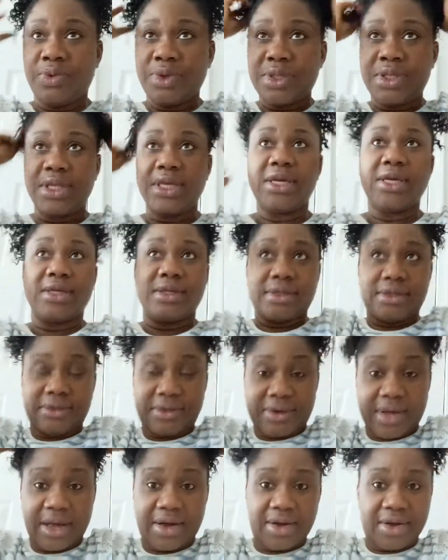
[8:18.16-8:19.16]
with
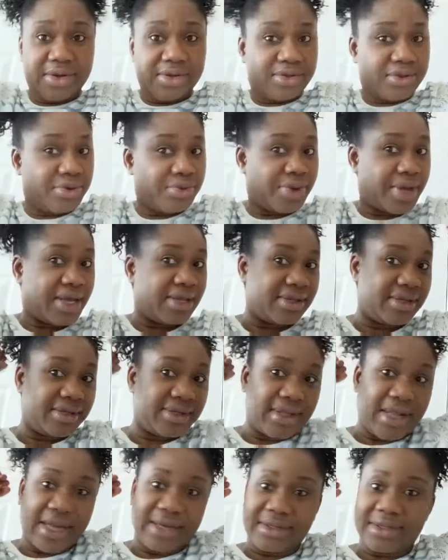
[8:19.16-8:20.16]
this, you can also wear
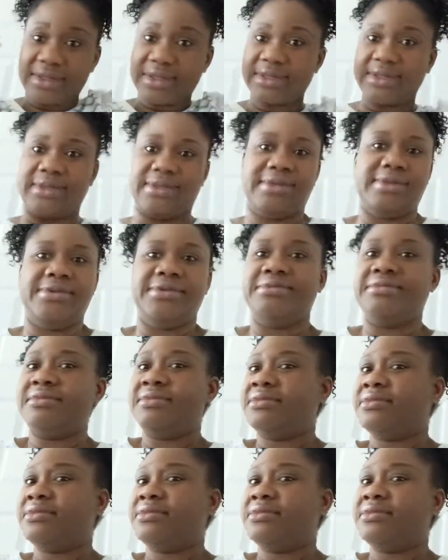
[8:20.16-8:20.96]
this like this